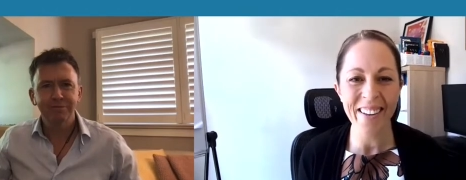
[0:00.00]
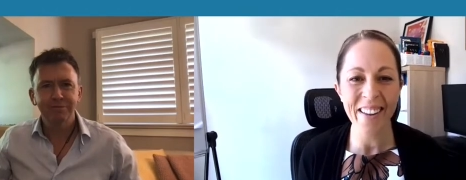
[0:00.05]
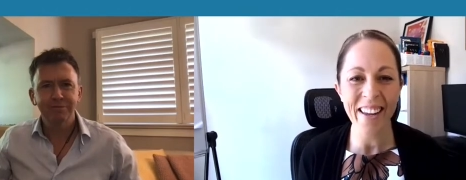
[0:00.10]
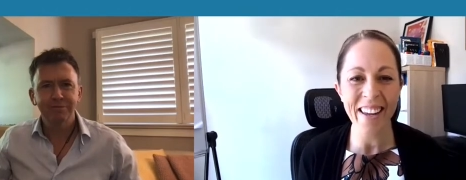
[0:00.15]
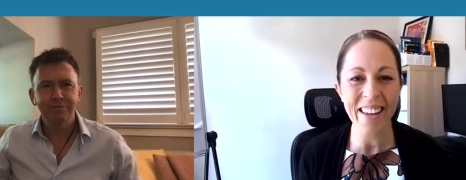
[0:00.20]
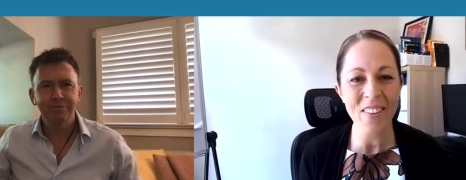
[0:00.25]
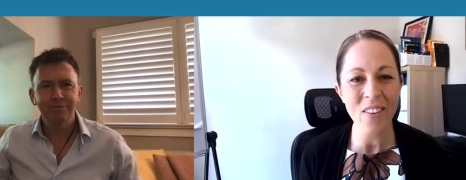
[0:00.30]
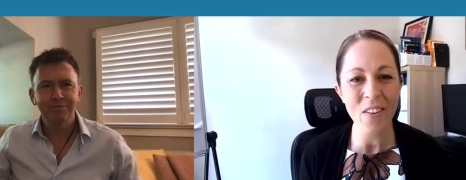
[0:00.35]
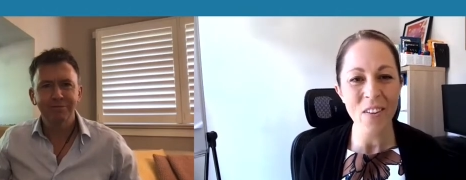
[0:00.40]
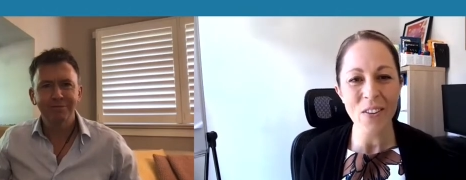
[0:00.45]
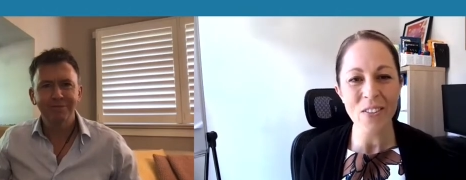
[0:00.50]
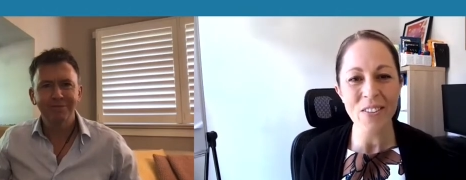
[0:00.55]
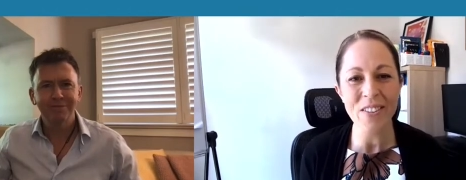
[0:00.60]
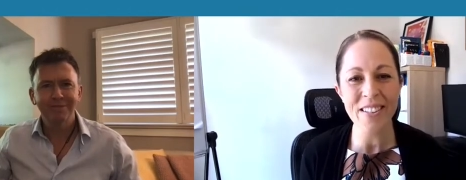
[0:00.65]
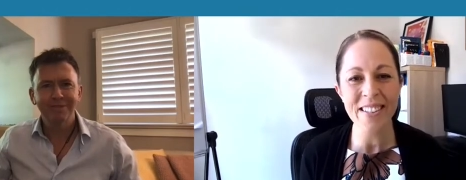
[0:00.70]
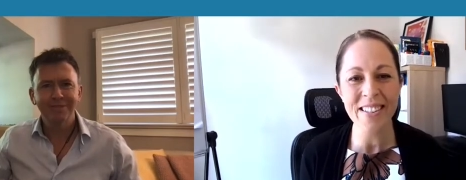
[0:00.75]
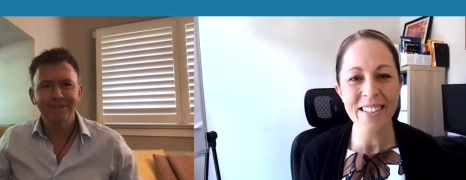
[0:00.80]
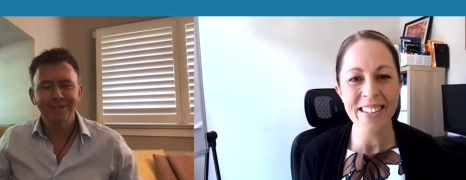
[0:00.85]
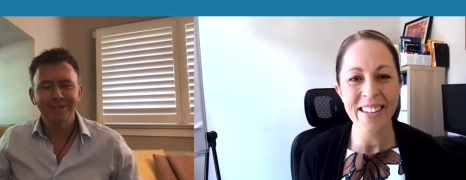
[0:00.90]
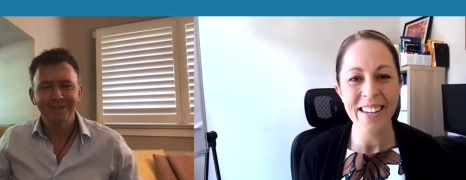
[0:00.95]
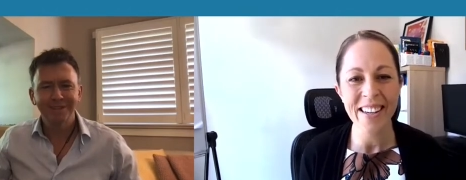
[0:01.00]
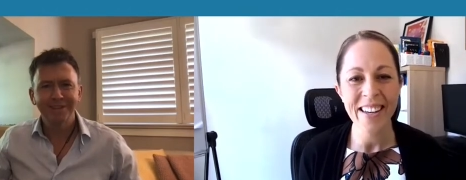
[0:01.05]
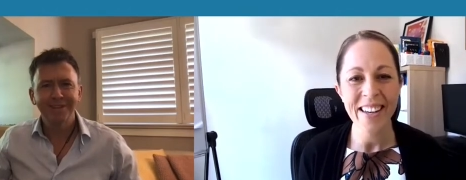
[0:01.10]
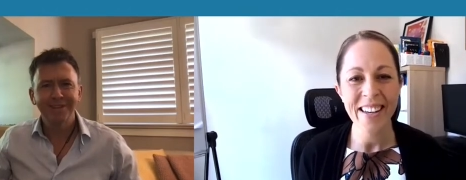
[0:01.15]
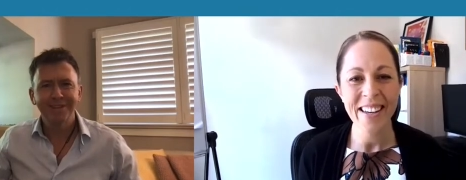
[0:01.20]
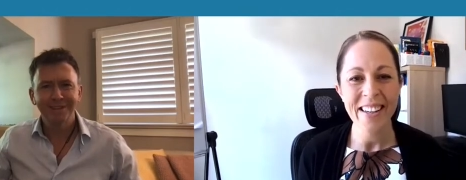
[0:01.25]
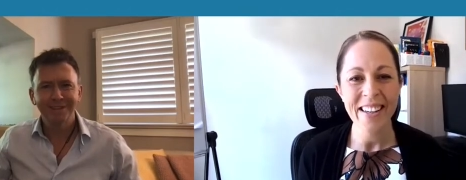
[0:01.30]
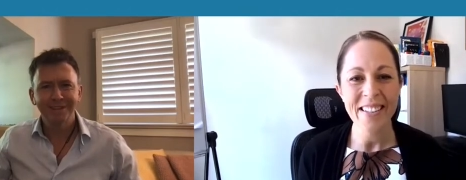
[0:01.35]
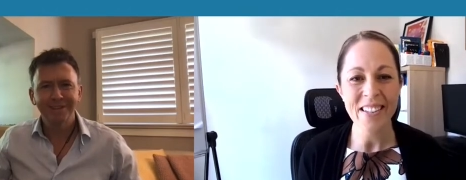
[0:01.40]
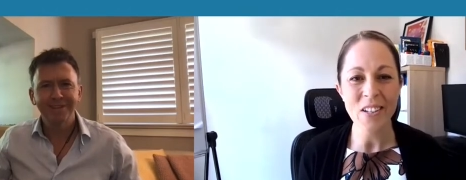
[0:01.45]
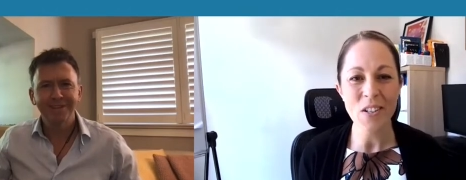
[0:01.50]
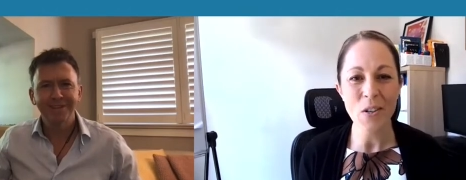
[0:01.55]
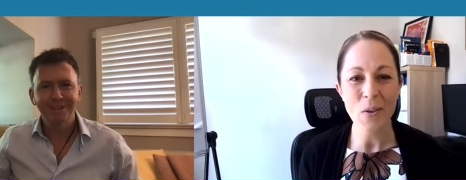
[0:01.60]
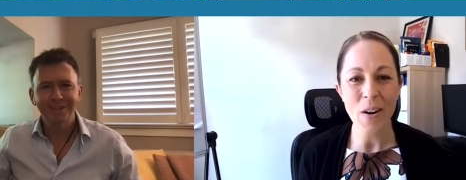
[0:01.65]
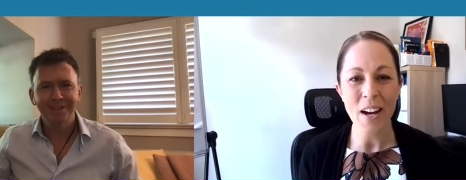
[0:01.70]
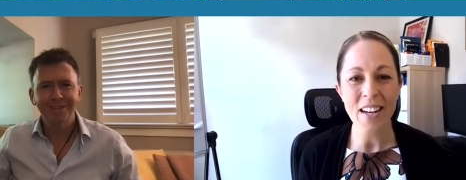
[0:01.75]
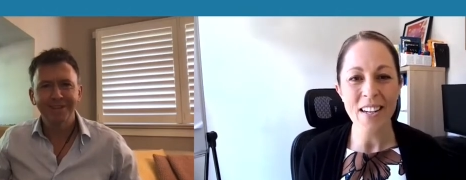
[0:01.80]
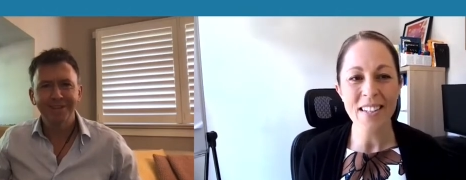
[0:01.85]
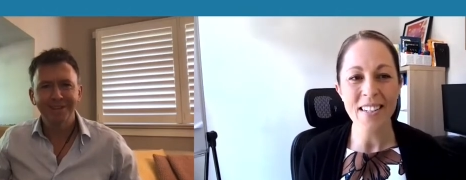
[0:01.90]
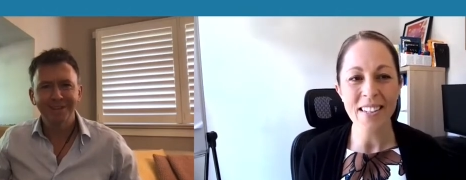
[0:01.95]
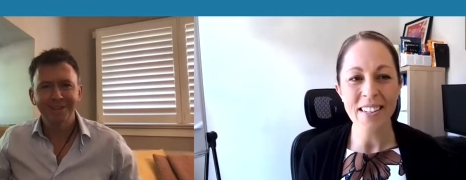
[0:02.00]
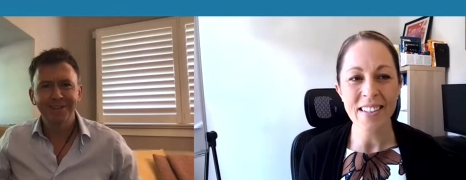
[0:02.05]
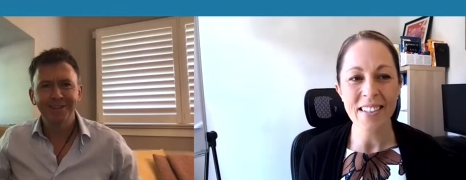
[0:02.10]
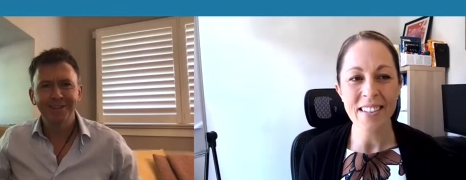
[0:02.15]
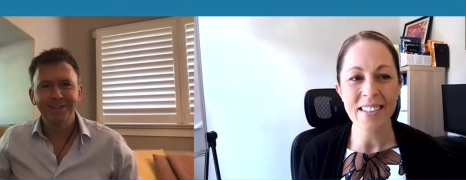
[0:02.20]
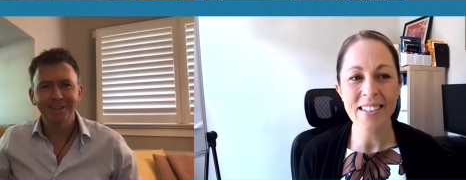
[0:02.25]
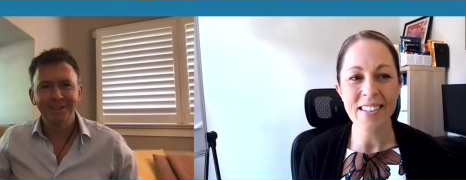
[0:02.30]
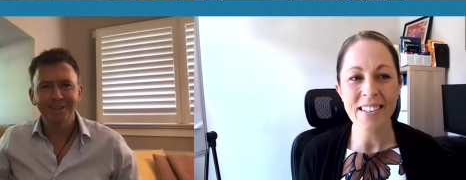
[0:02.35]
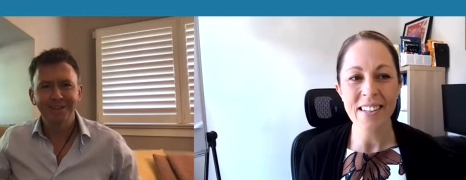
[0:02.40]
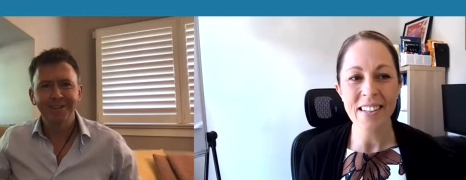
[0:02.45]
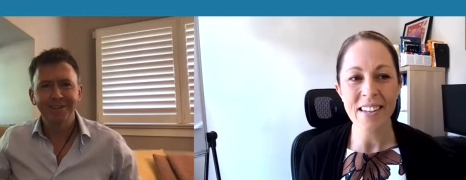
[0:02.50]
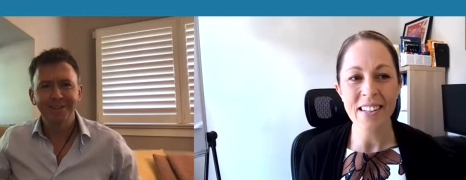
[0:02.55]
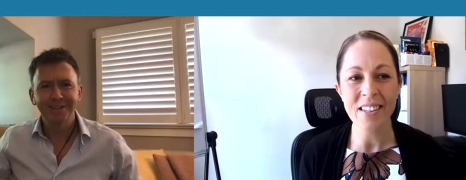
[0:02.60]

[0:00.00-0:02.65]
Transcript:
Speaker 1: like in those situations